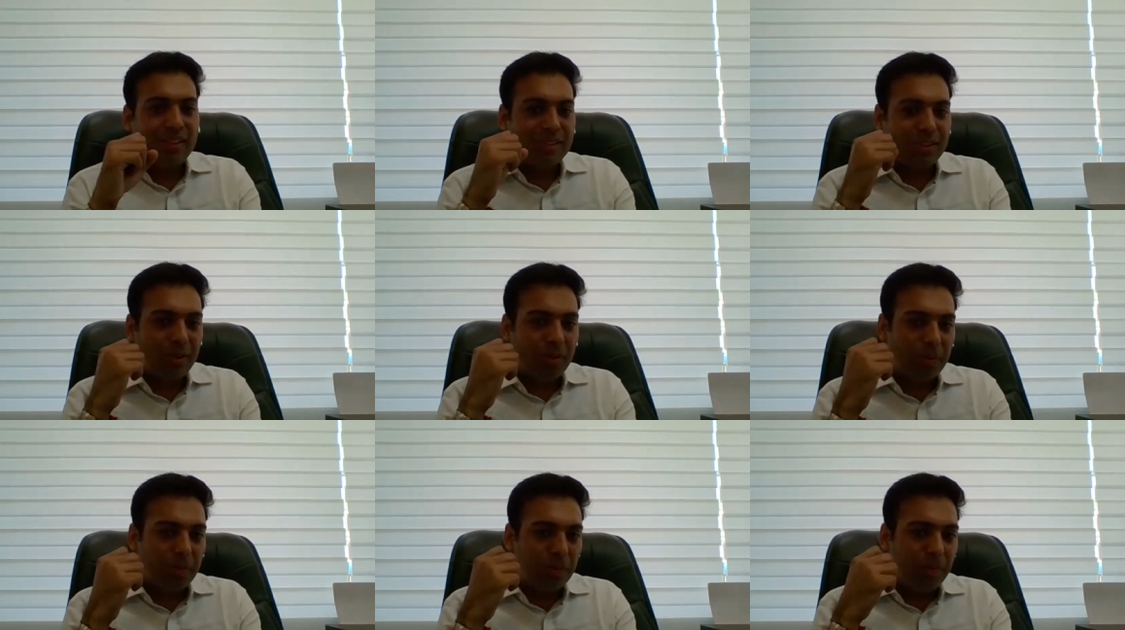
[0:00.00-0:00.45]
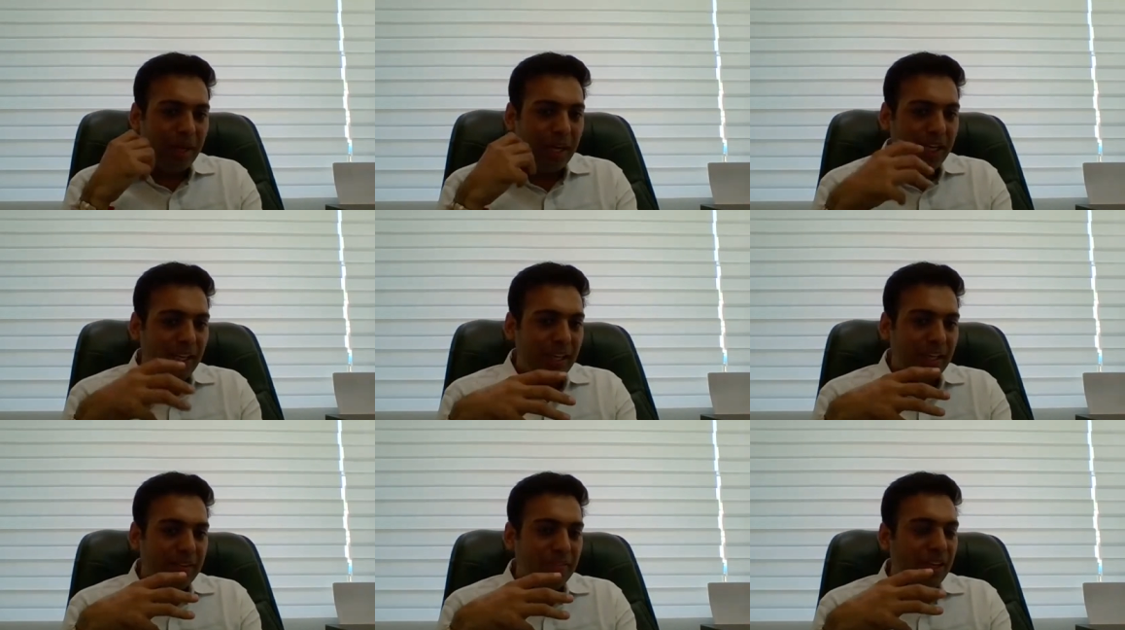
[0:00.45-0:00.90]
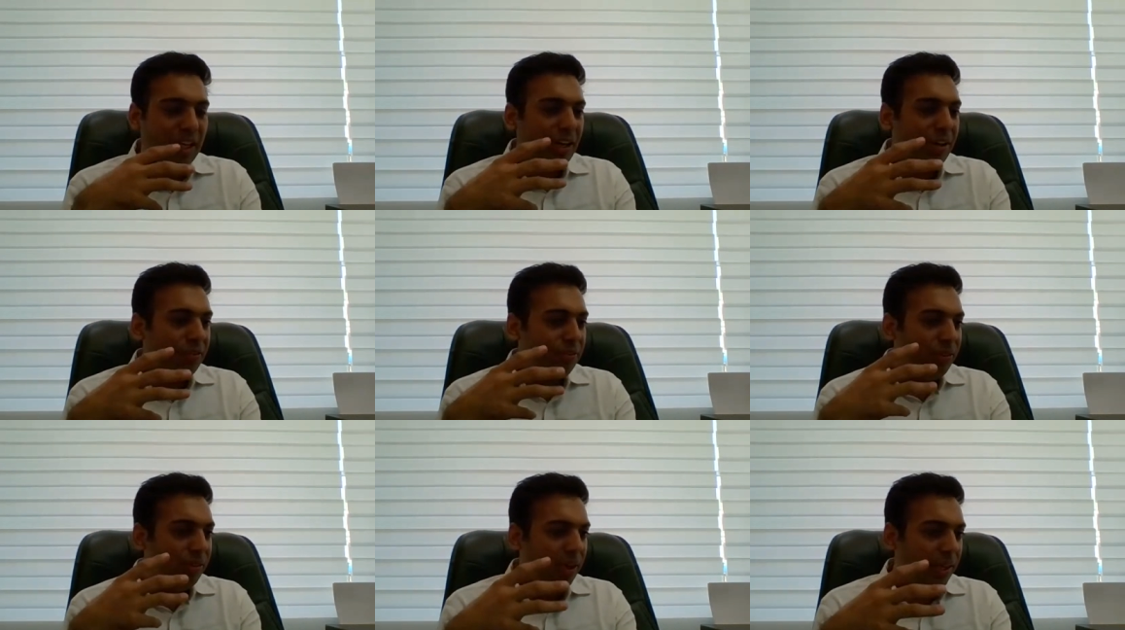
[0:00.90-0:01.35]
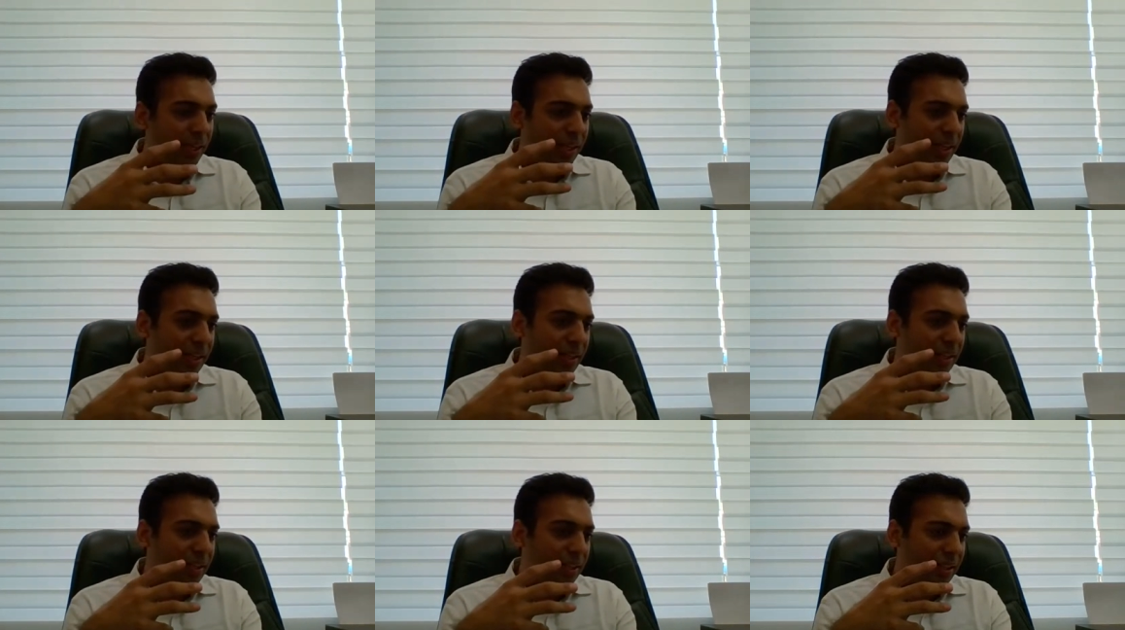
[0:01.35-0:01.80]
So my way of
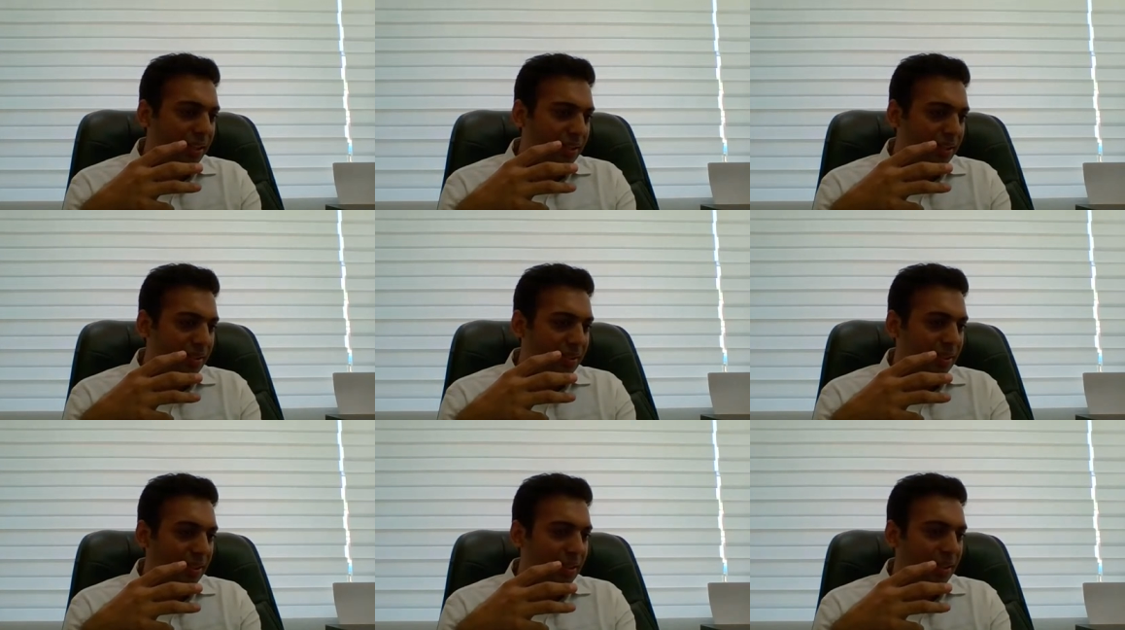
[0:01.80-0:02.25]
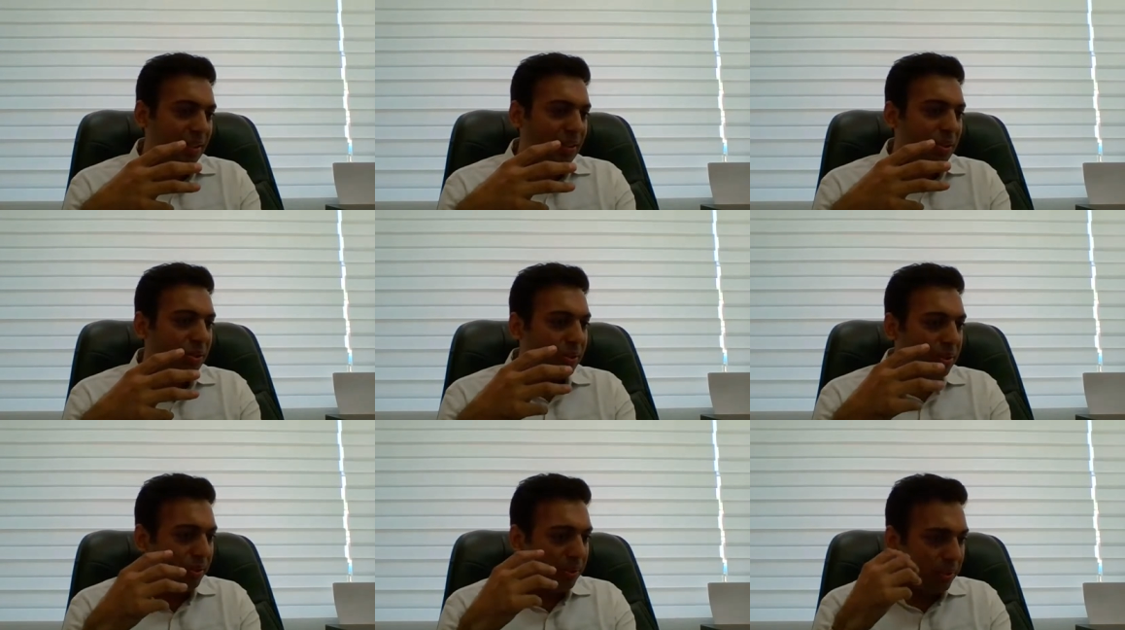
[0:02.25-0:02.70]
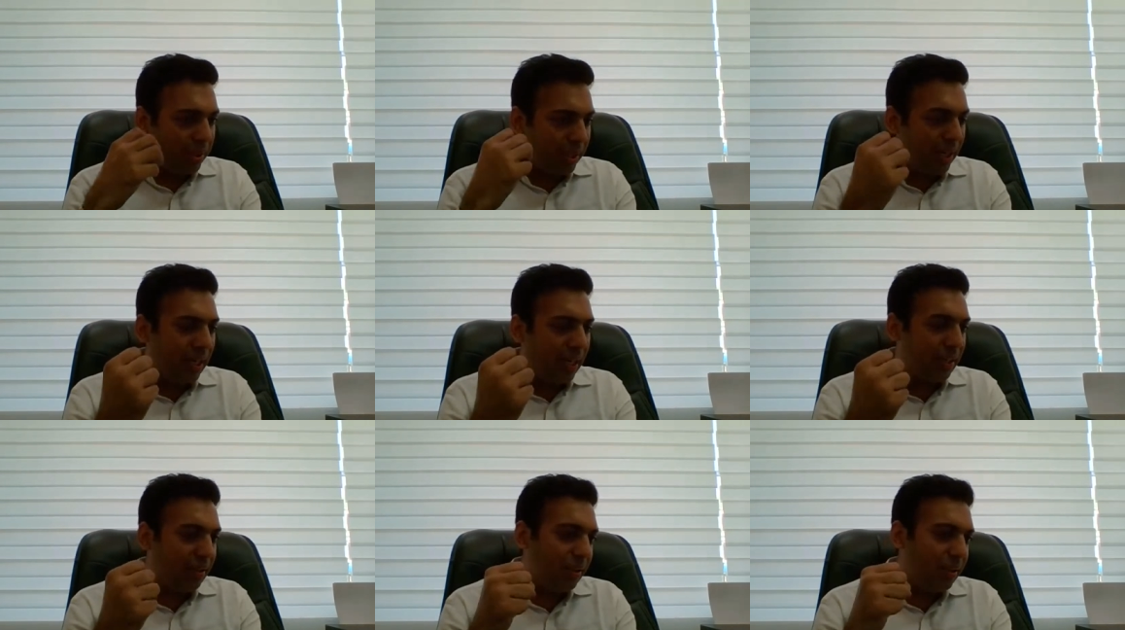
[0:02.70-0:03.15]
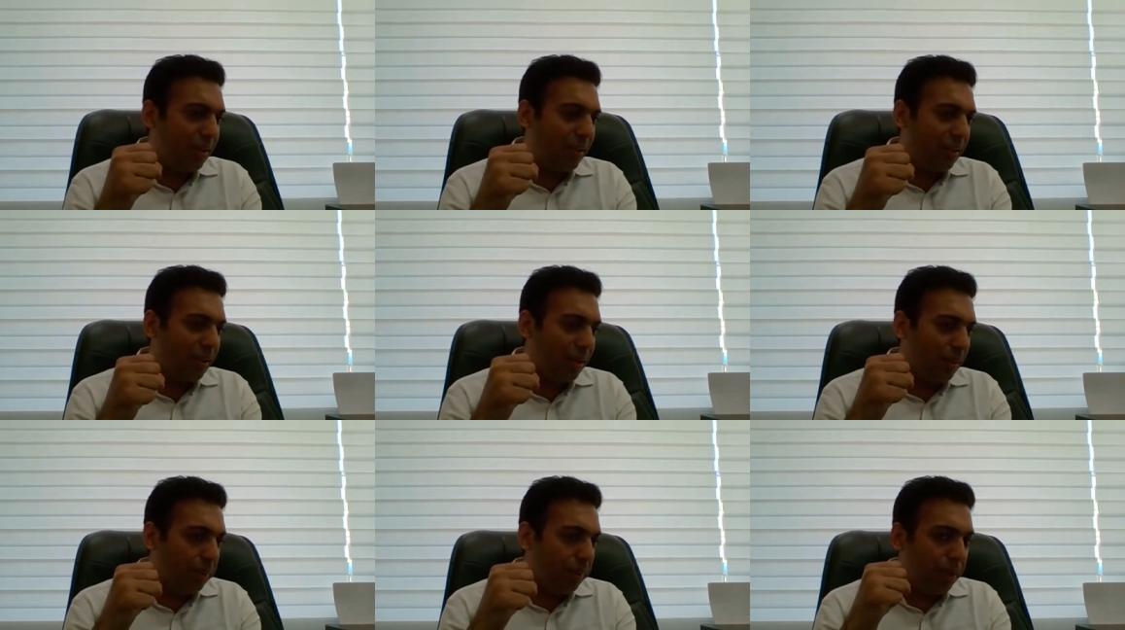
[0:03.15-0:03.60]
doing it is uh, to create
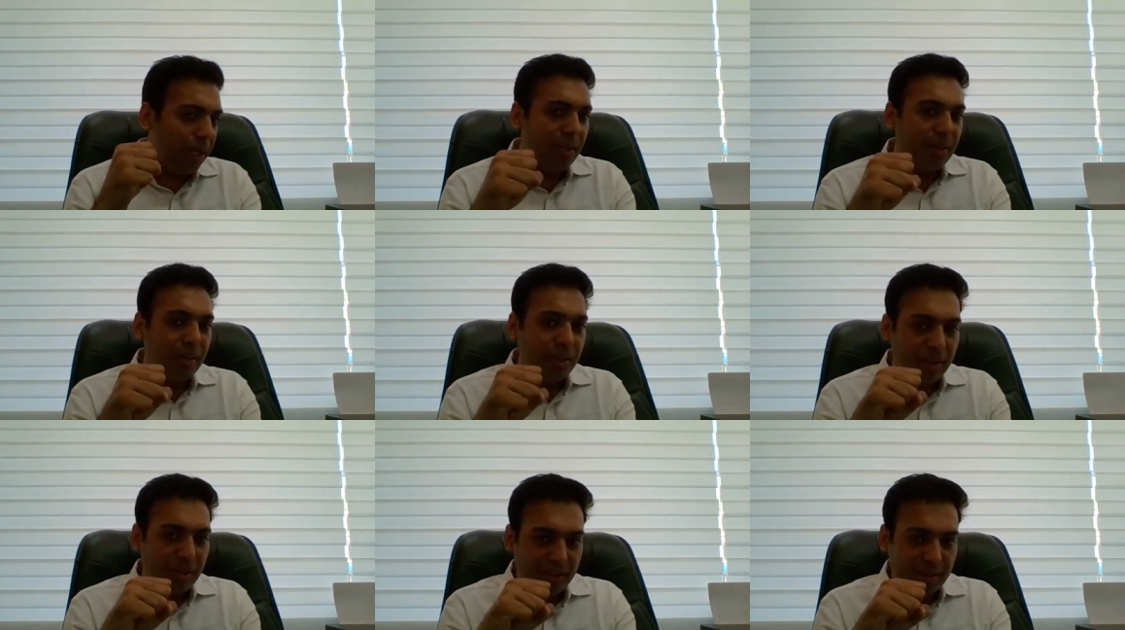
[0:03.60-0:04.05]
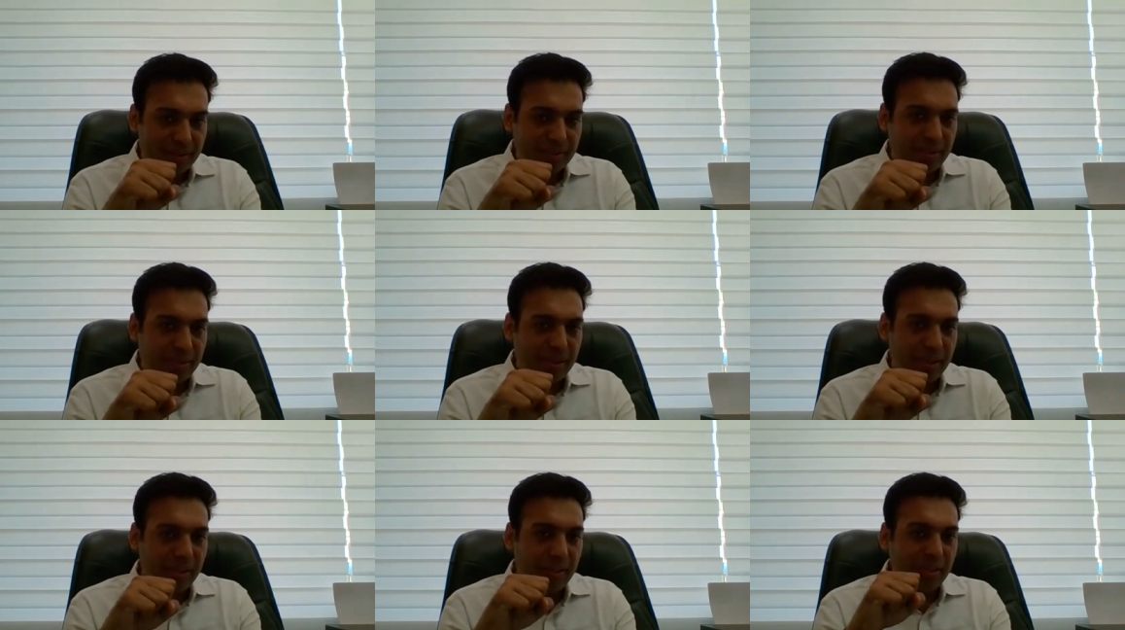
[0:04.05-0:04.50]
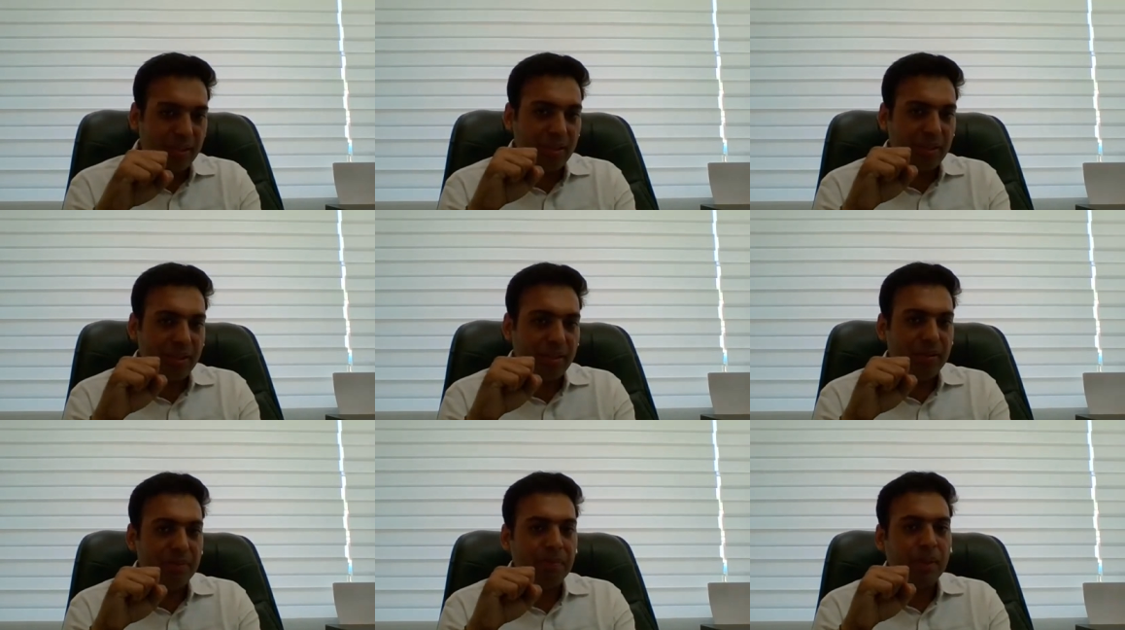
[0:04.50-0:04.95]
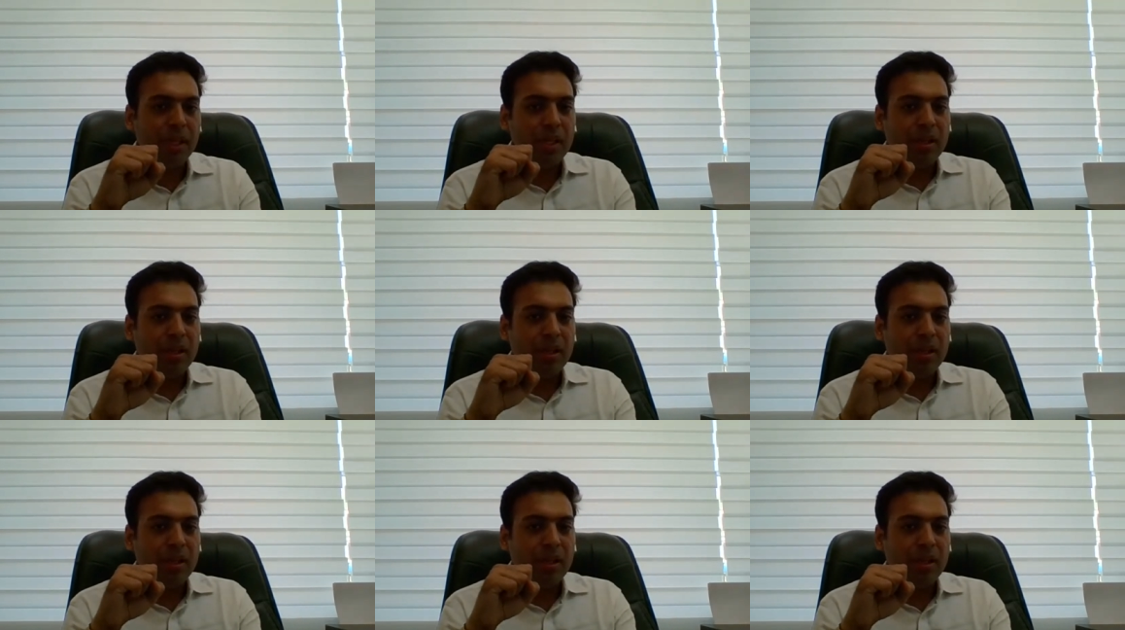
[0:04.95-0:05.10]
the complete trust and uh,